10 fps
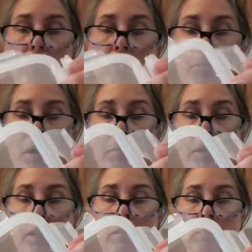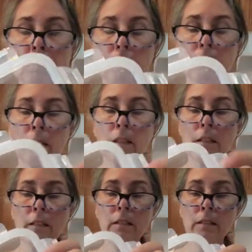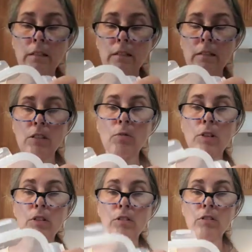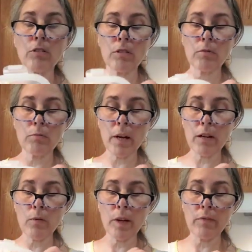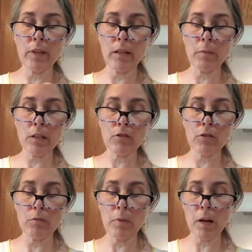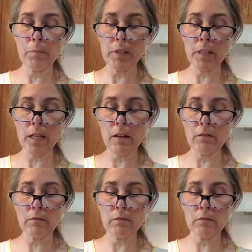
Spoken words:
Just pop in. So when you're microwaving, make sure you pop this out.